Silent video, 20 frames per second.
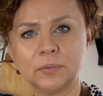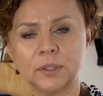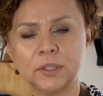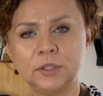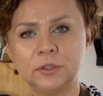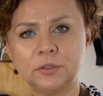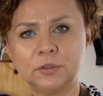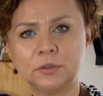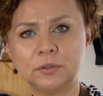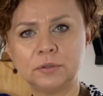
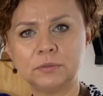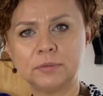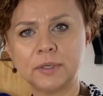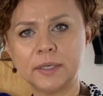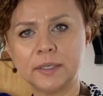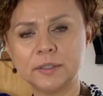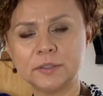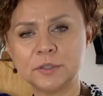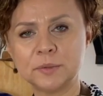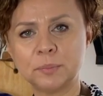When you're
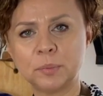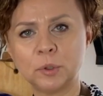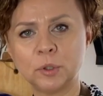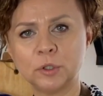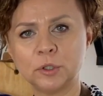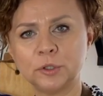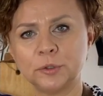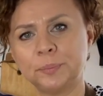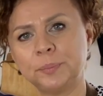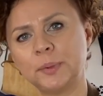ready to
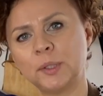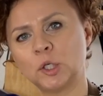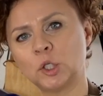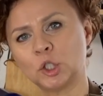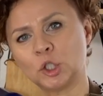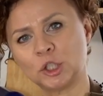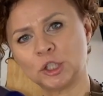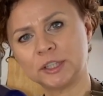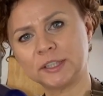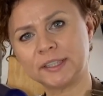boil your
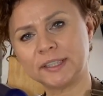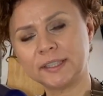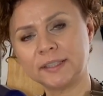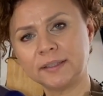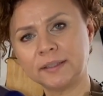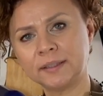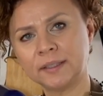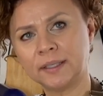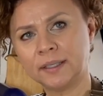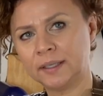
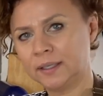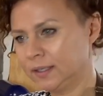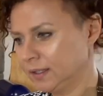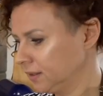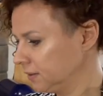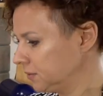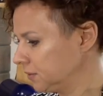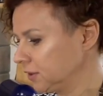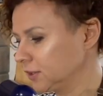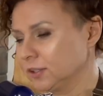pierogi,
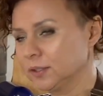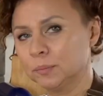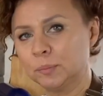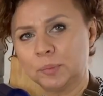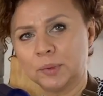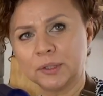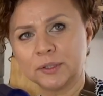we're gonna